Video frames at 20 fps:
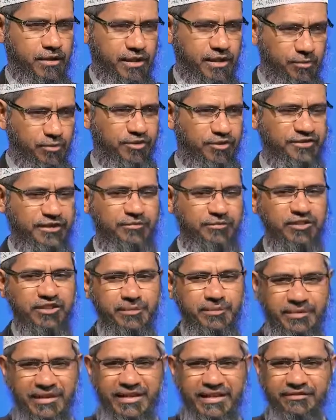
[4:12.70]
the Muslims or
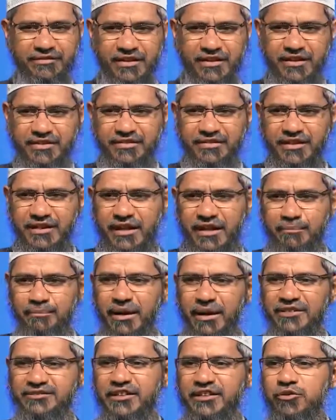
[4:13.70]
the believers,
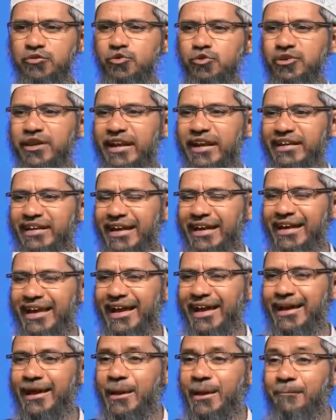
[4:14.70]
by saying, who created
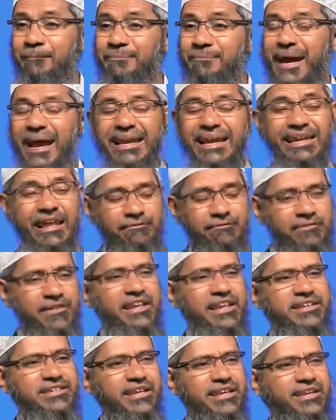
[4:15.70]
Allah? By
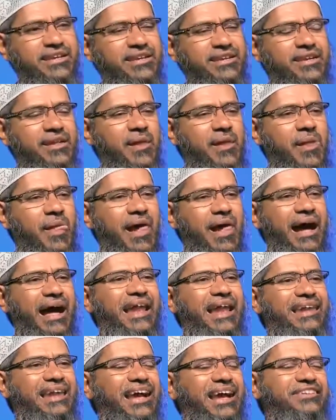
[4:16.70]
definition,
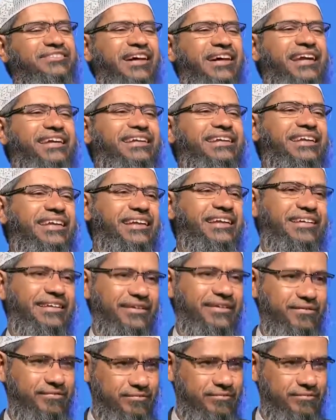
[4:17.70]
Allah is uncreated.